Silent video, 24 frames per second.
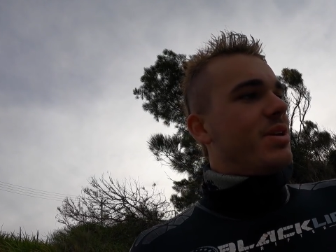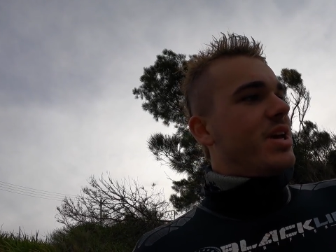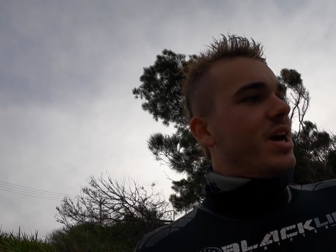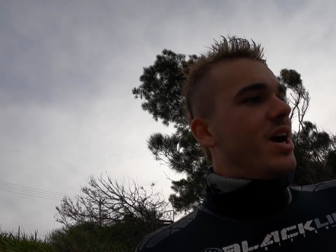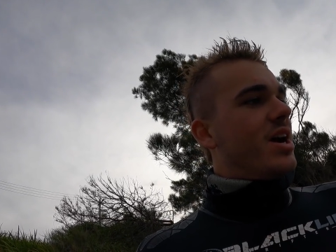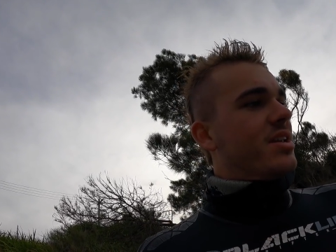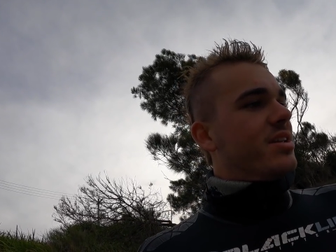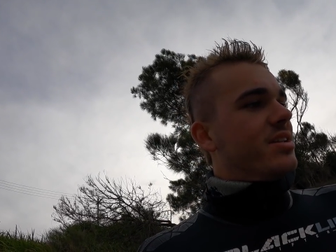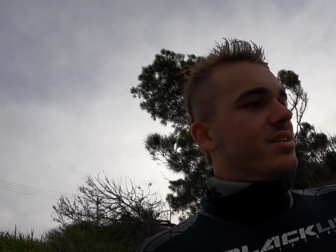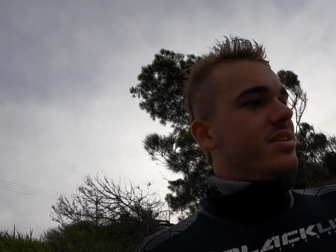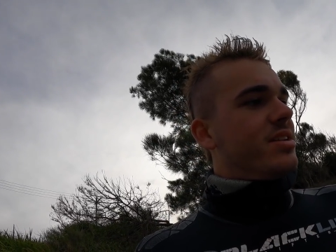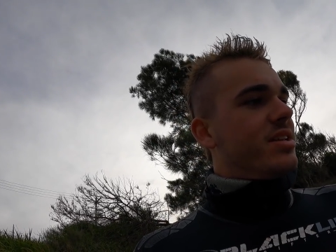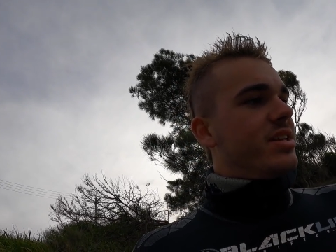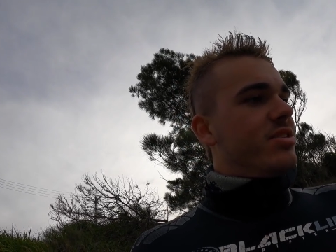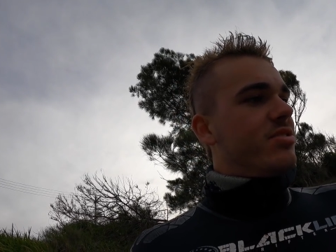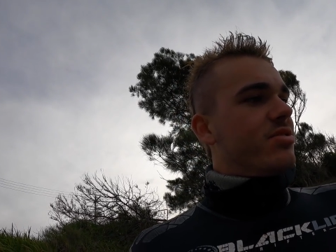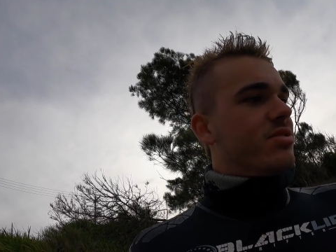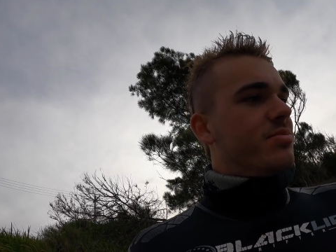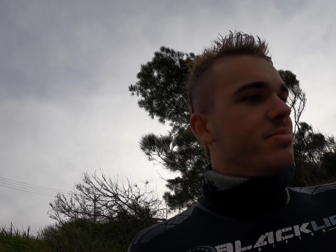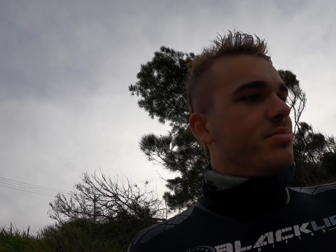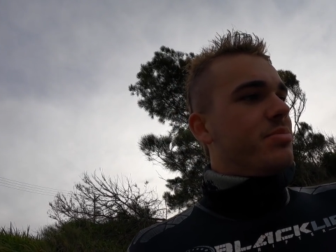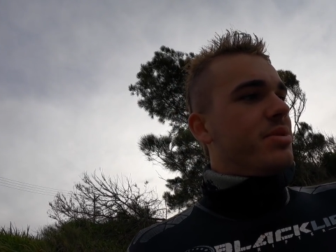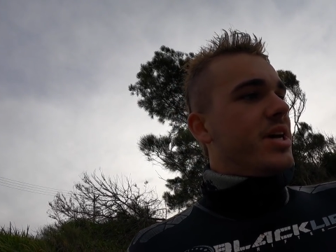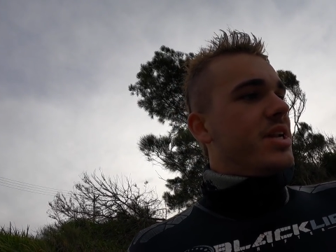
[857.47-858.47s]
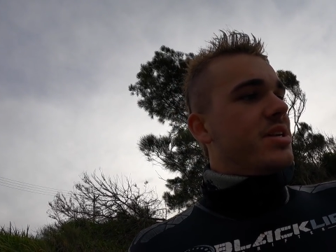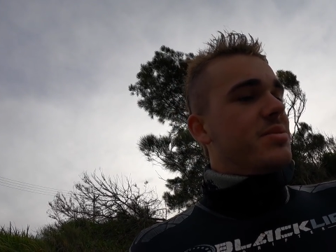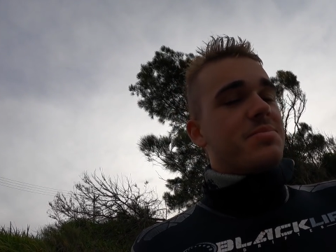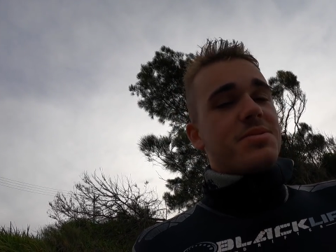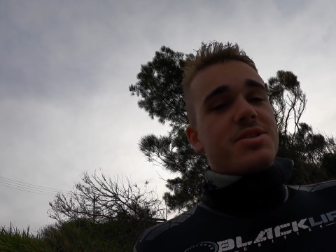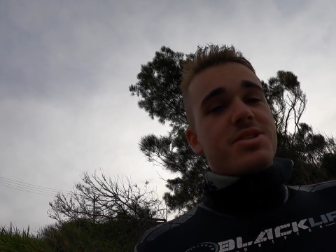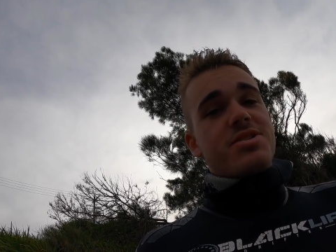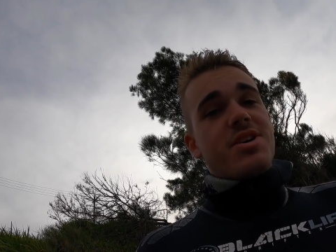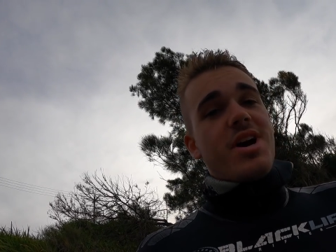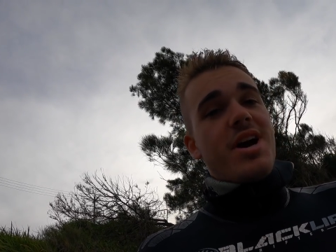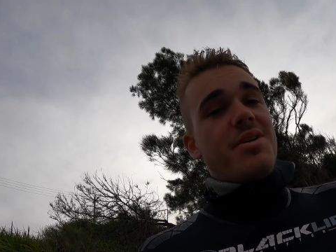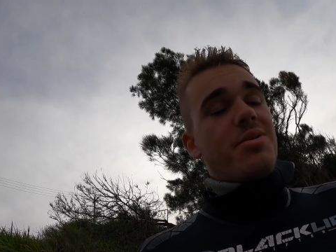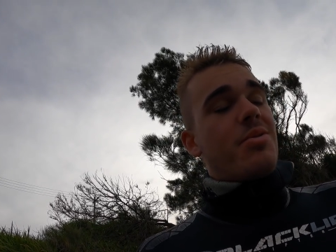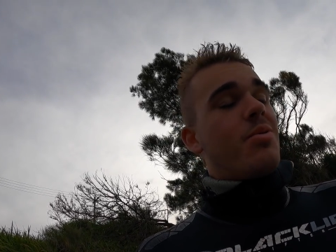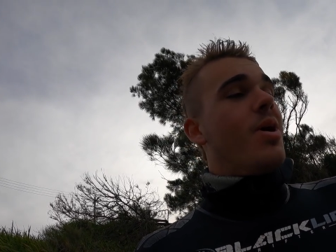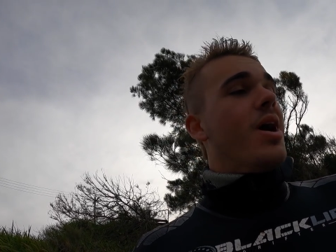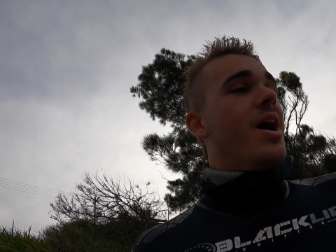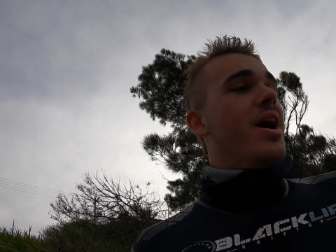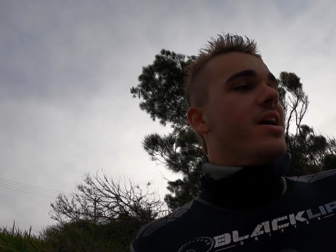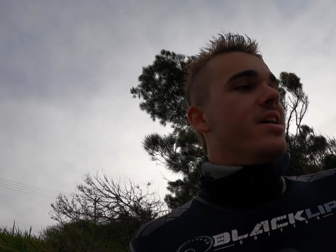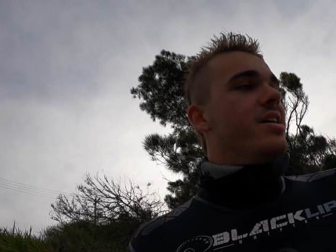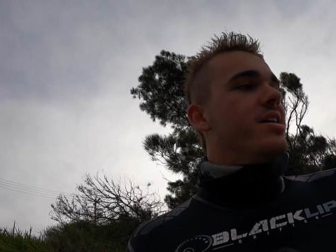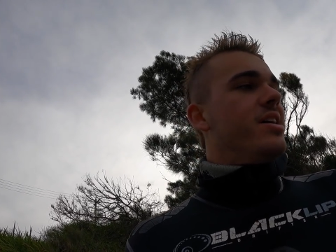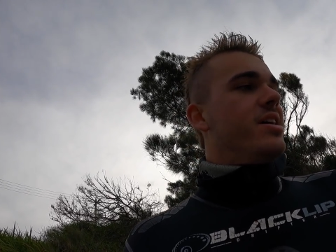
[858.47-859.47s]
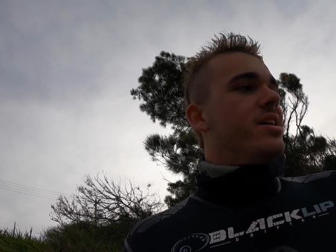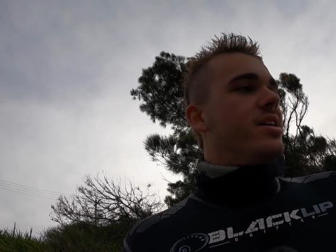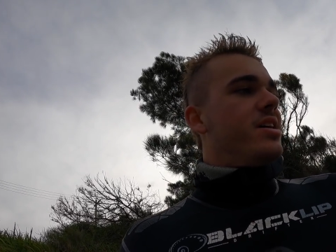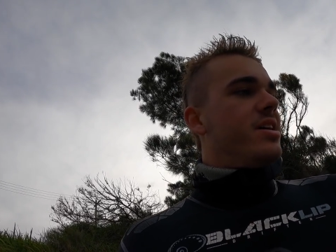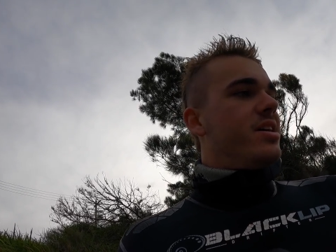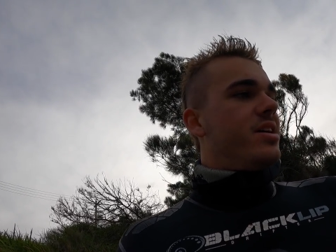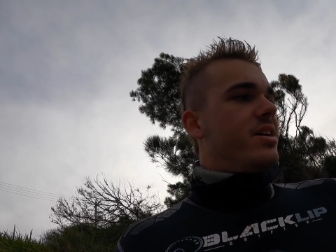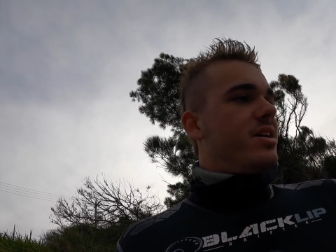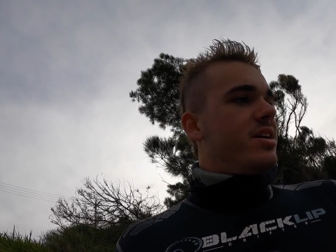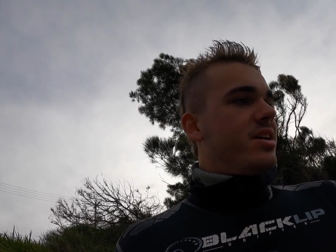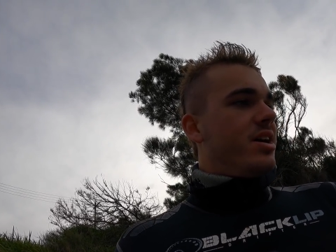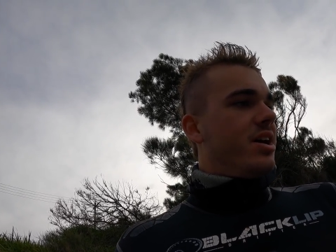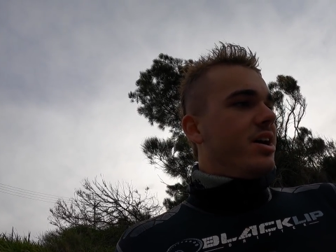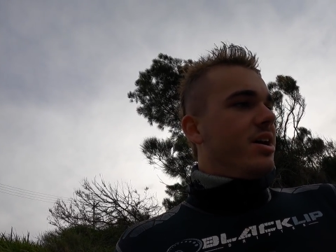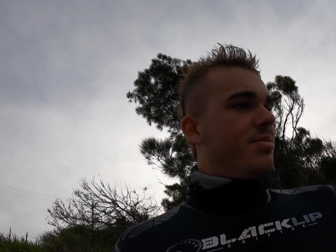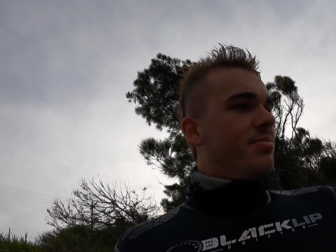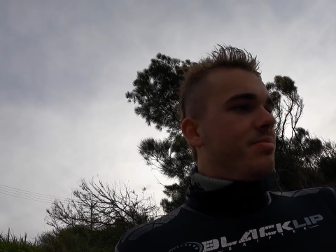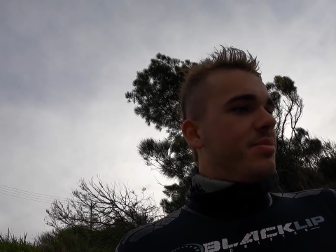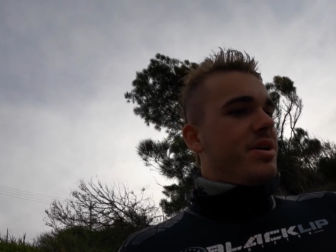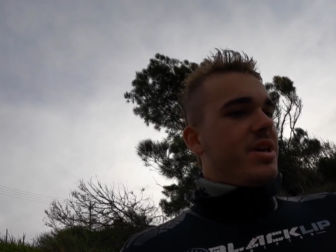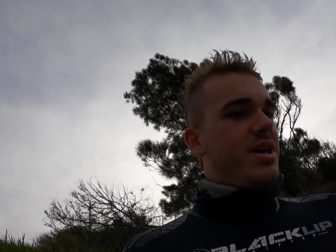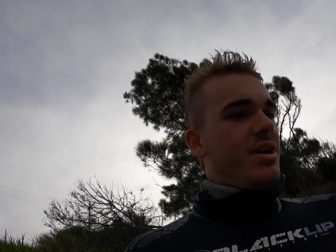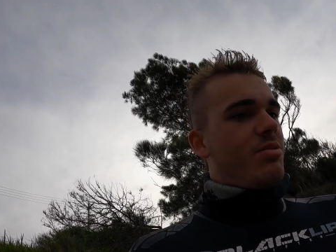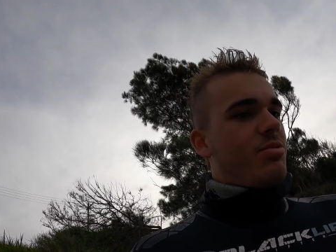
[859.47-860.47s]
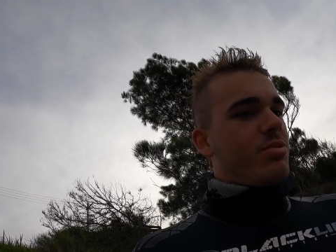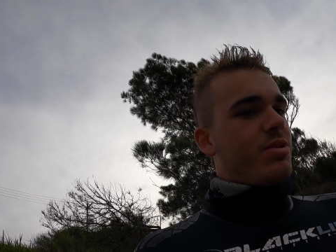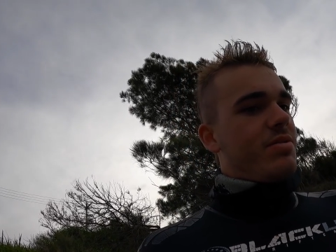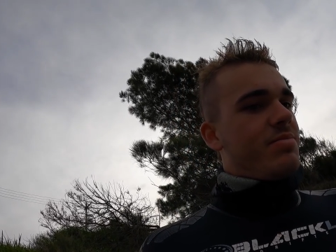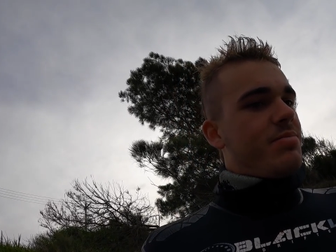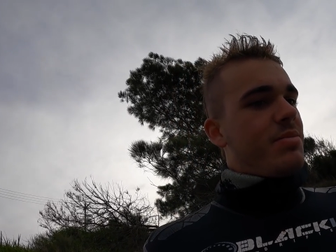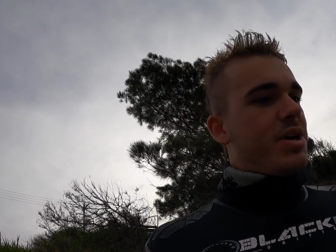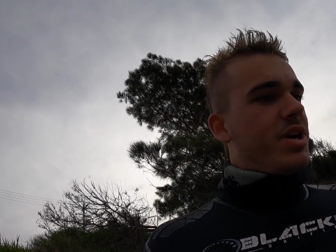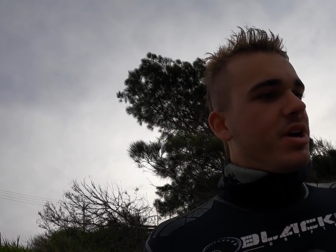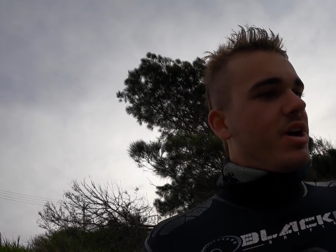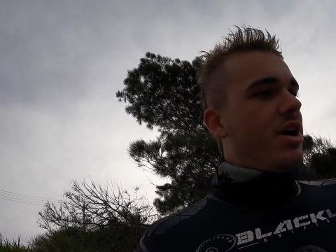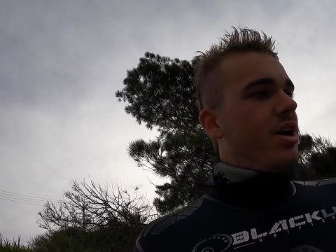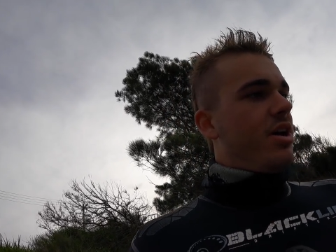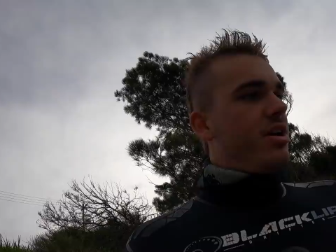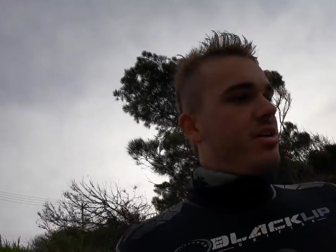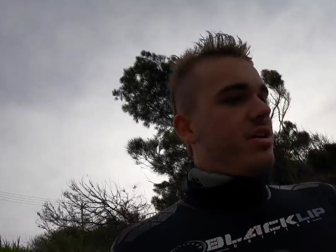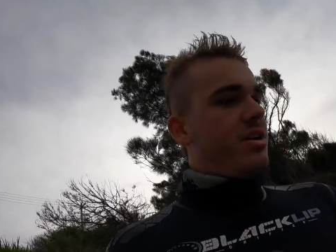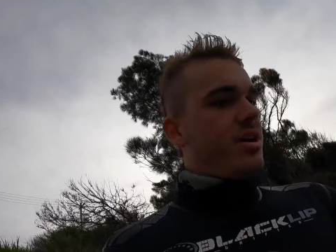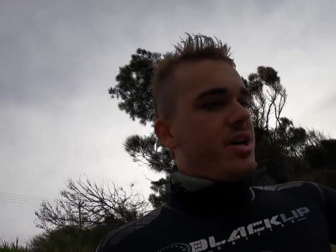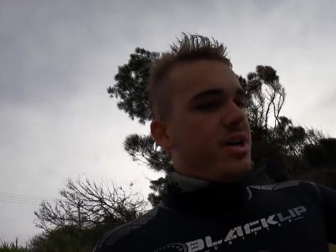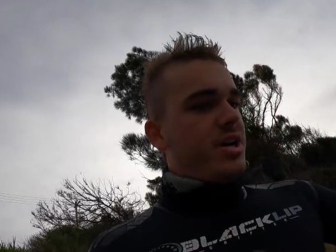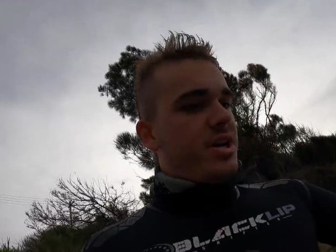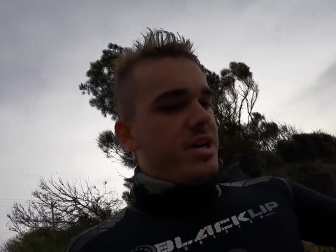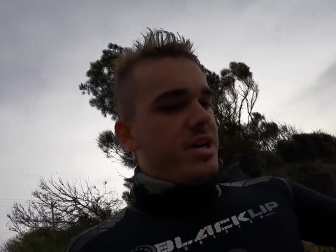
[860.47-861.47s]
We gutted and gilled them, bled them straight away, but yeah, we'll give them a go.